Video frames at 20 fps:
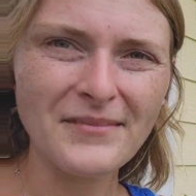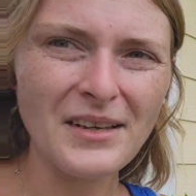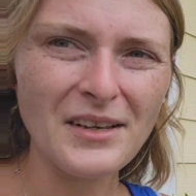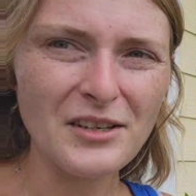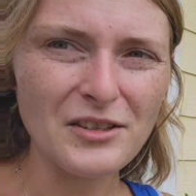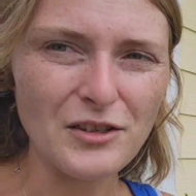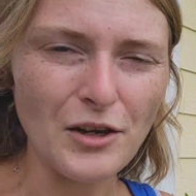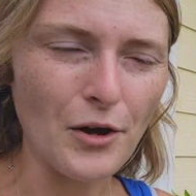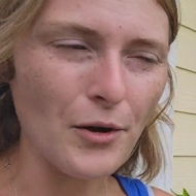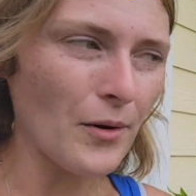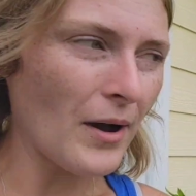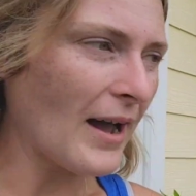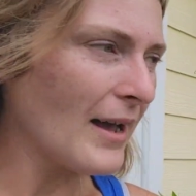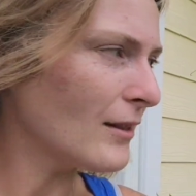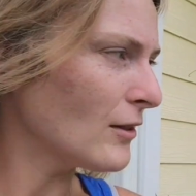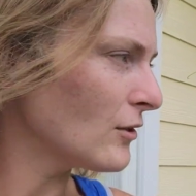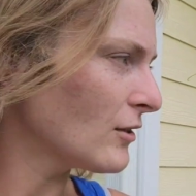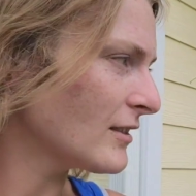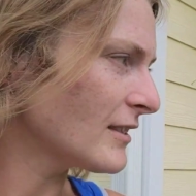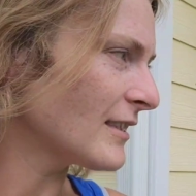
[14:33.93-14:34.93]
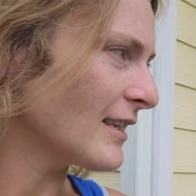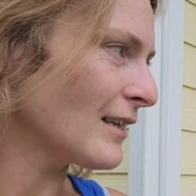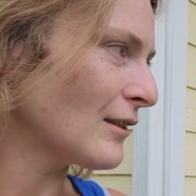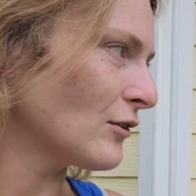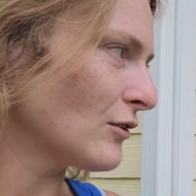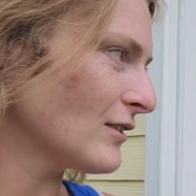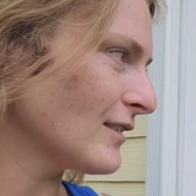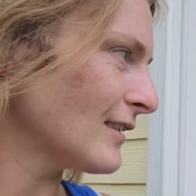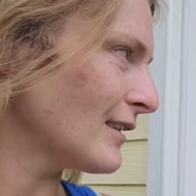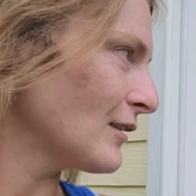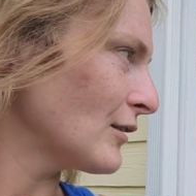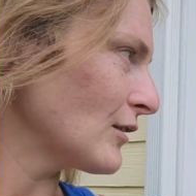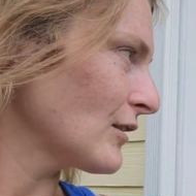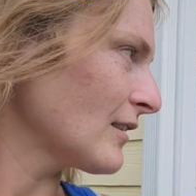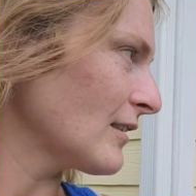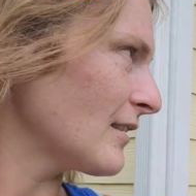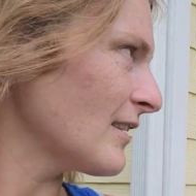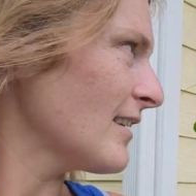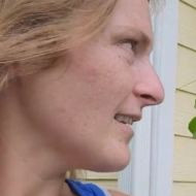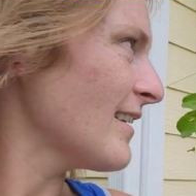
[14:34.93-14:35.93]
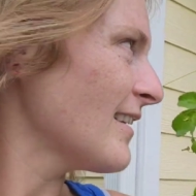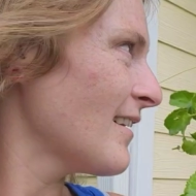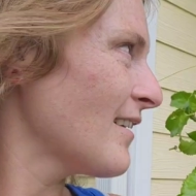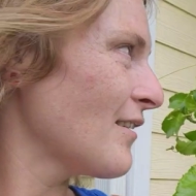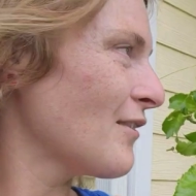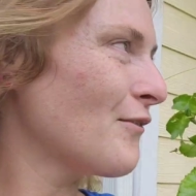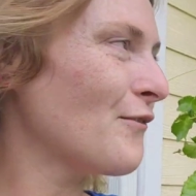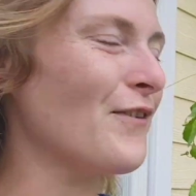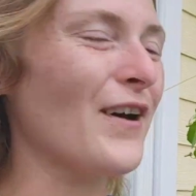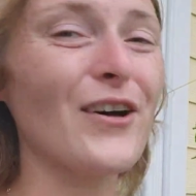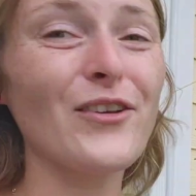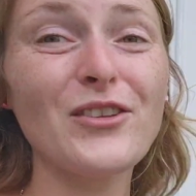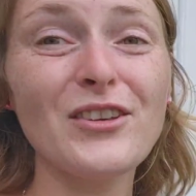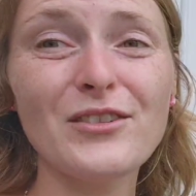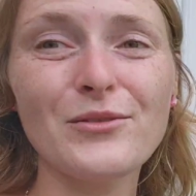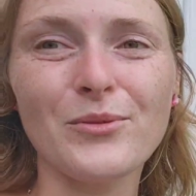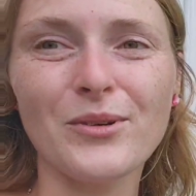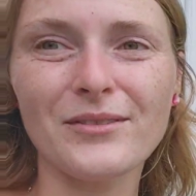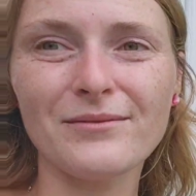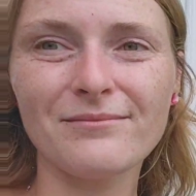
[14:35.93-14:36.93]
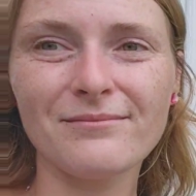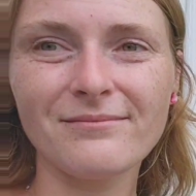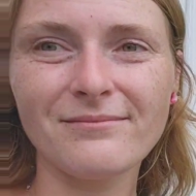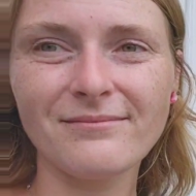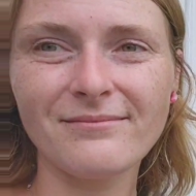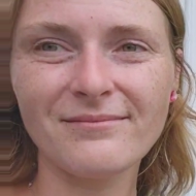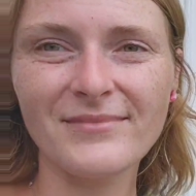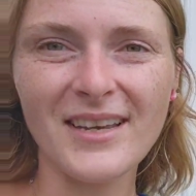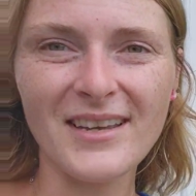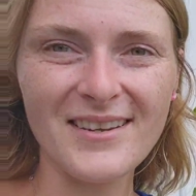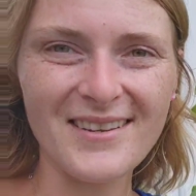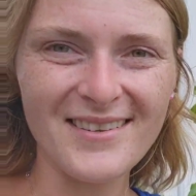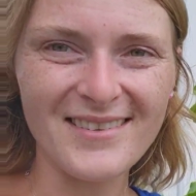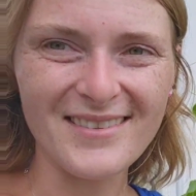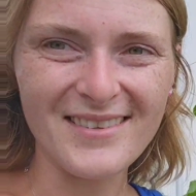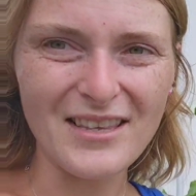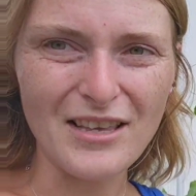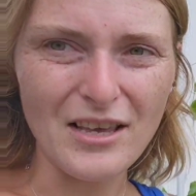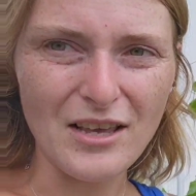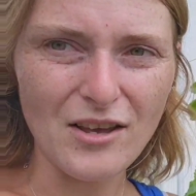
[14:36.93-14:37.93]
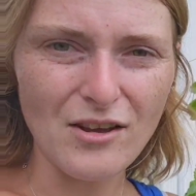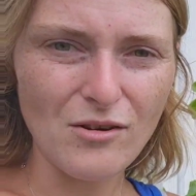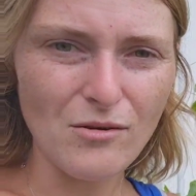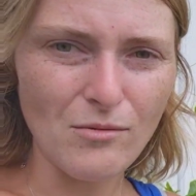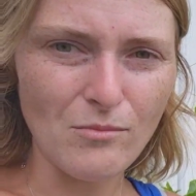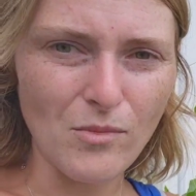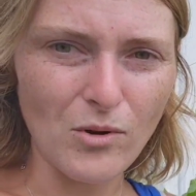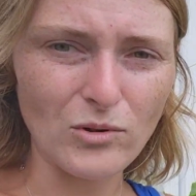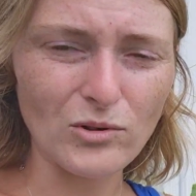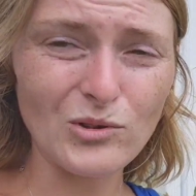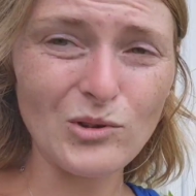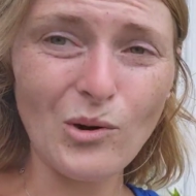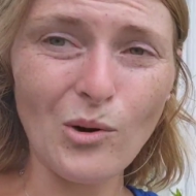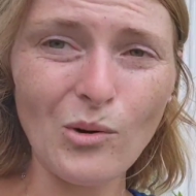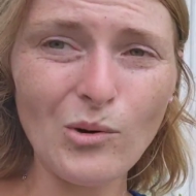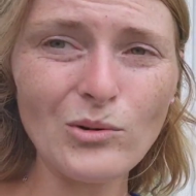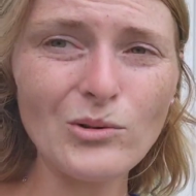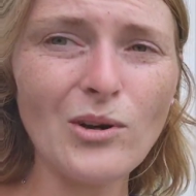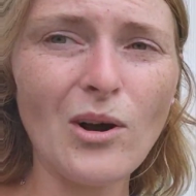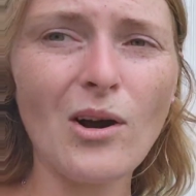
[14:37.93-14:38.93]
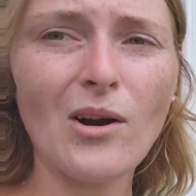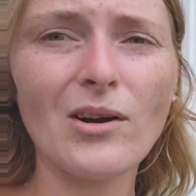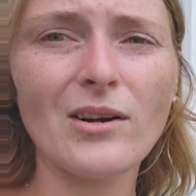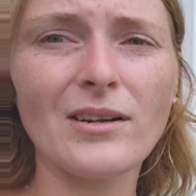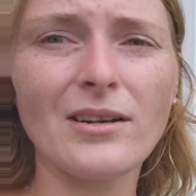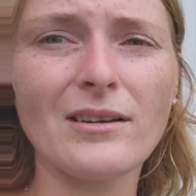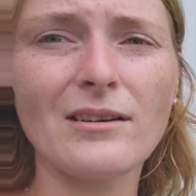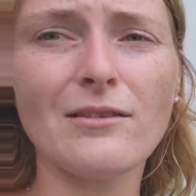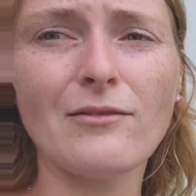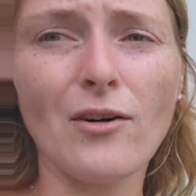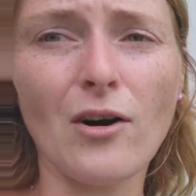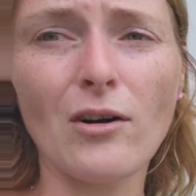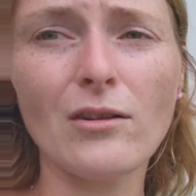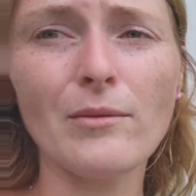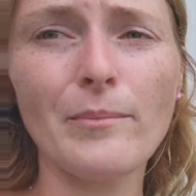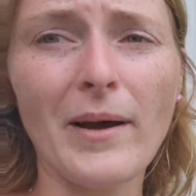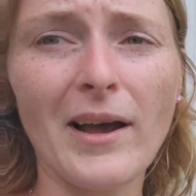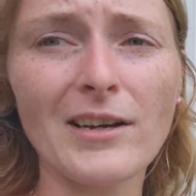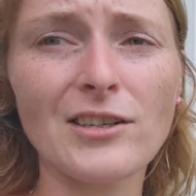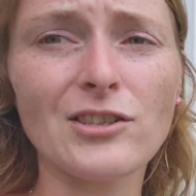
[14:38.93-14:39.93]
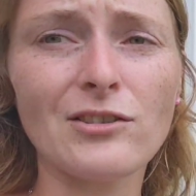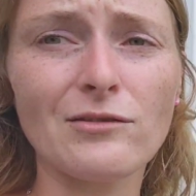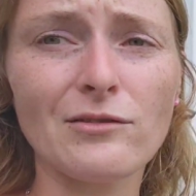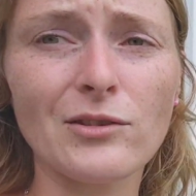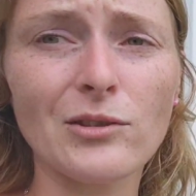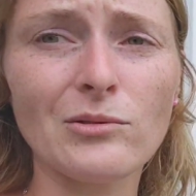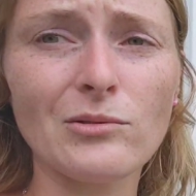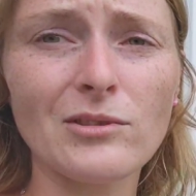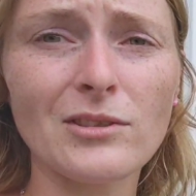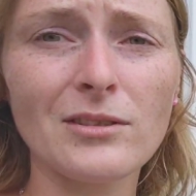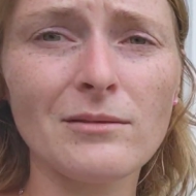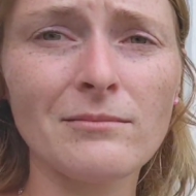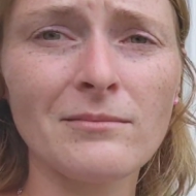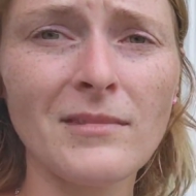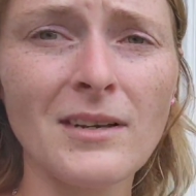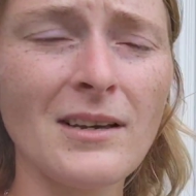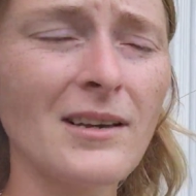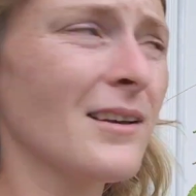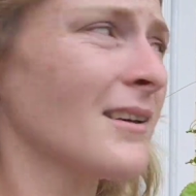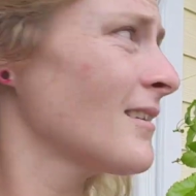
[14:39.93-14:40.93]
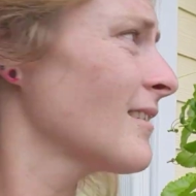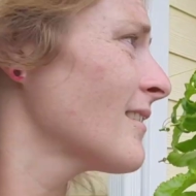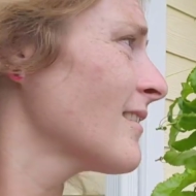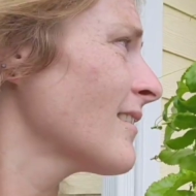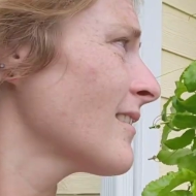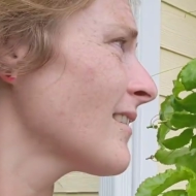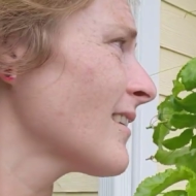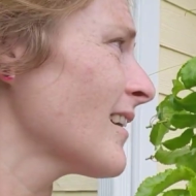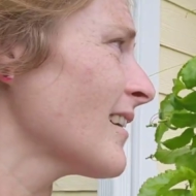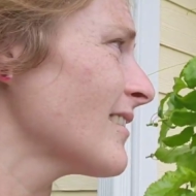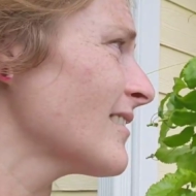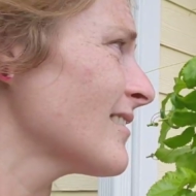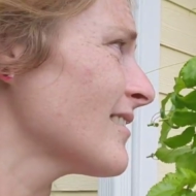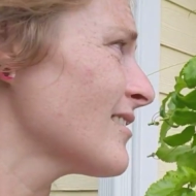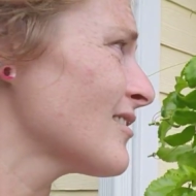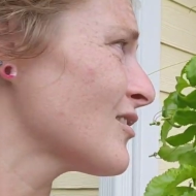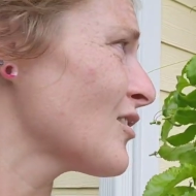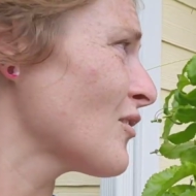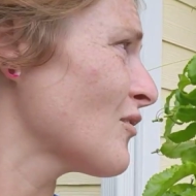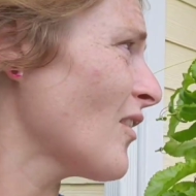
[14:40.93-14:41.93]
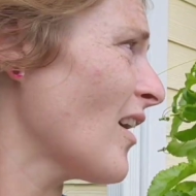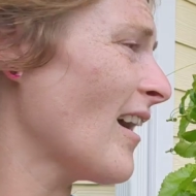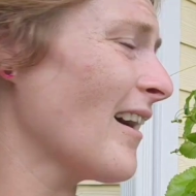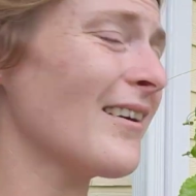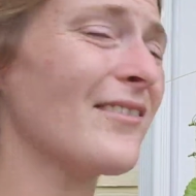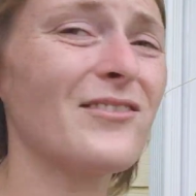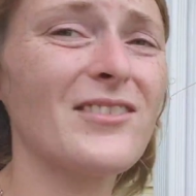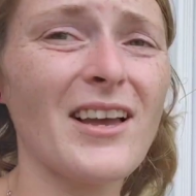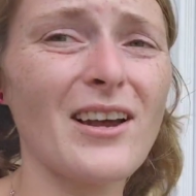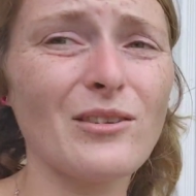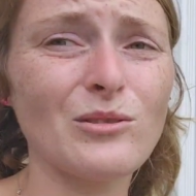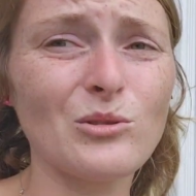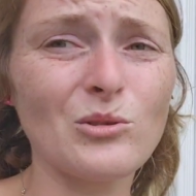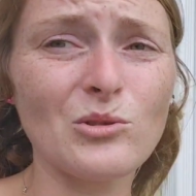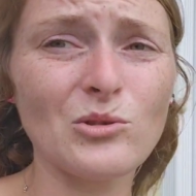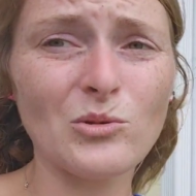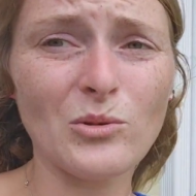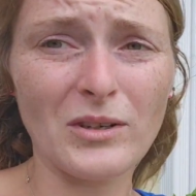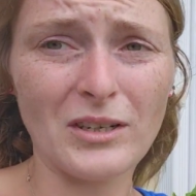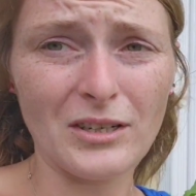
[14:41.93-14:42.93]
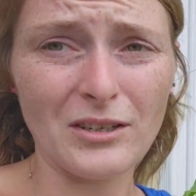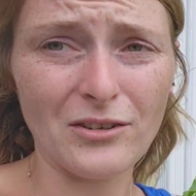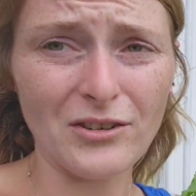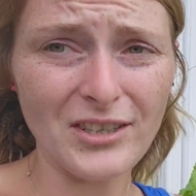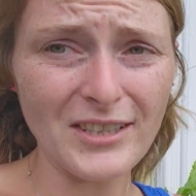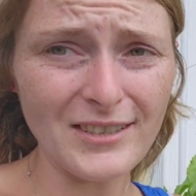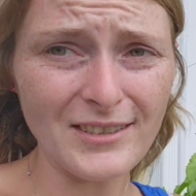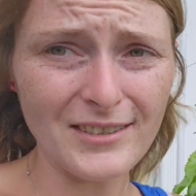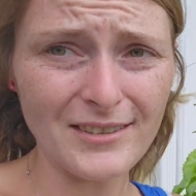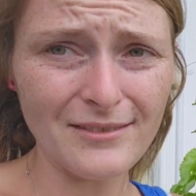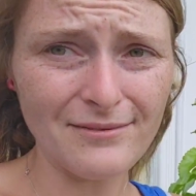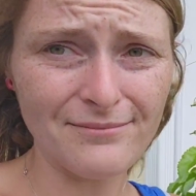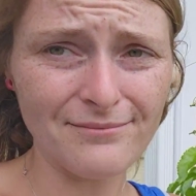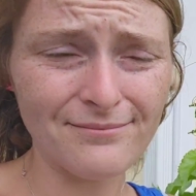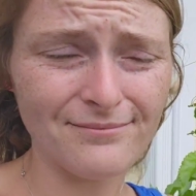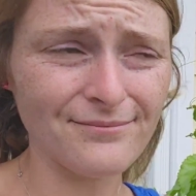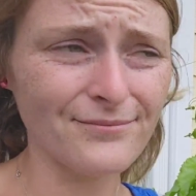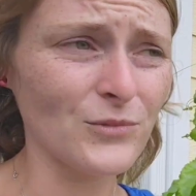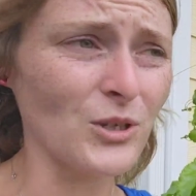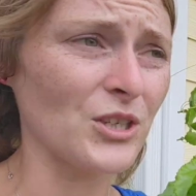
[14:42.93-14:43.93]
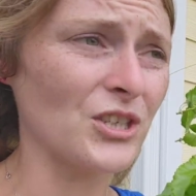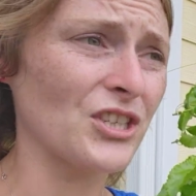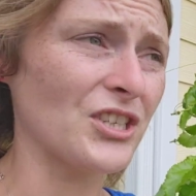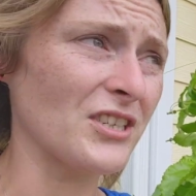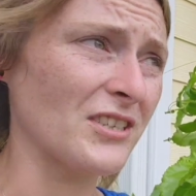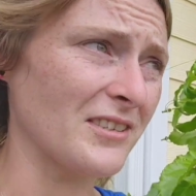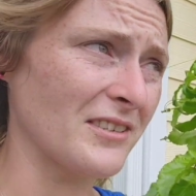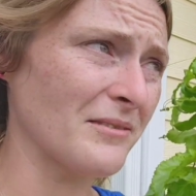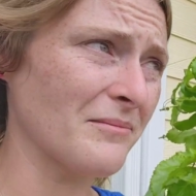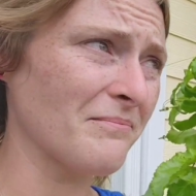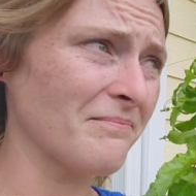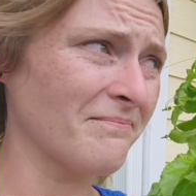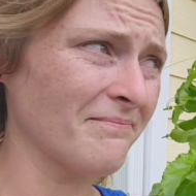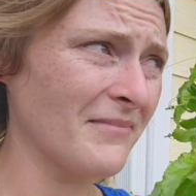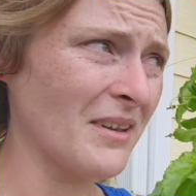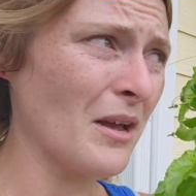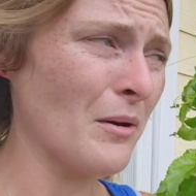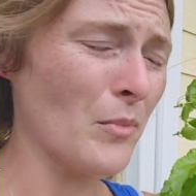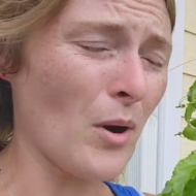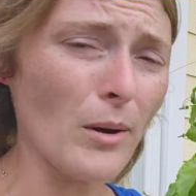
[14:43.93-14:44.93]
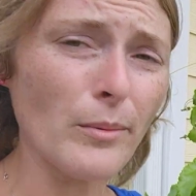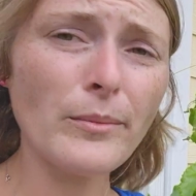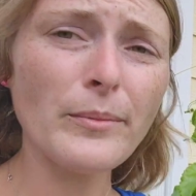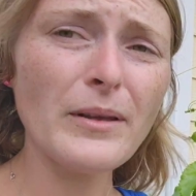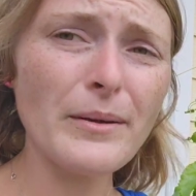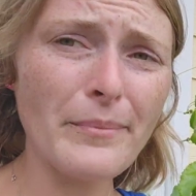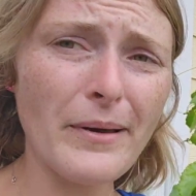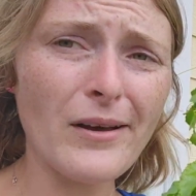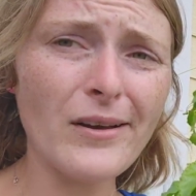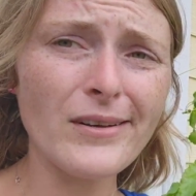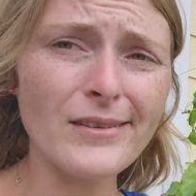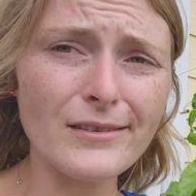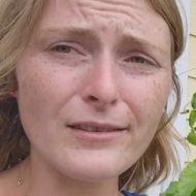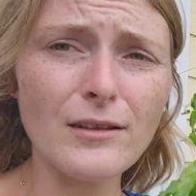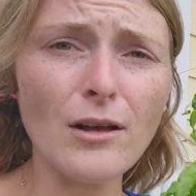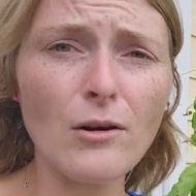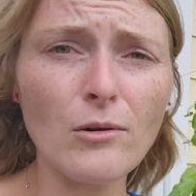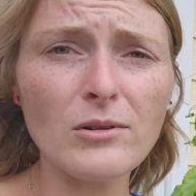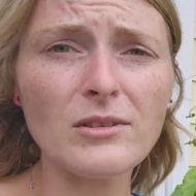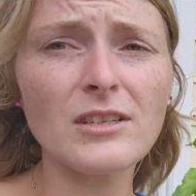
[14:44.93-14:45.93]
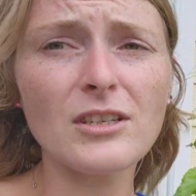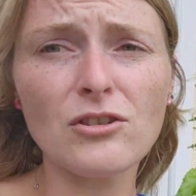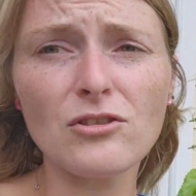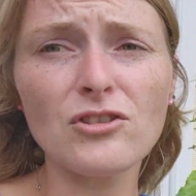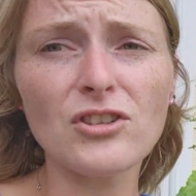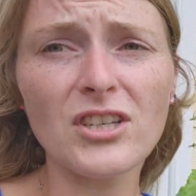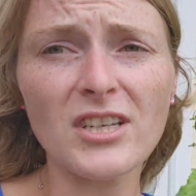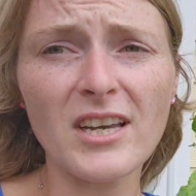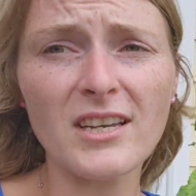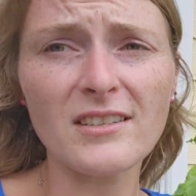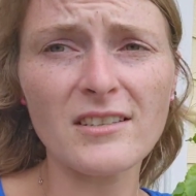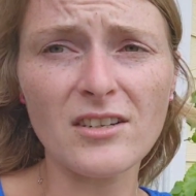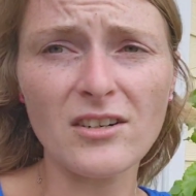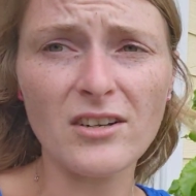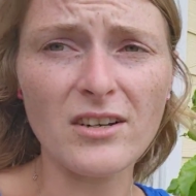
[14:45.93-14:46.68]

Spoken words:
So I looked and I looked and I looked and found this one. It is the most cold hardy of all the passion fruit. Can survive down to 20 degrees, which is probably about as low as it usually gets here.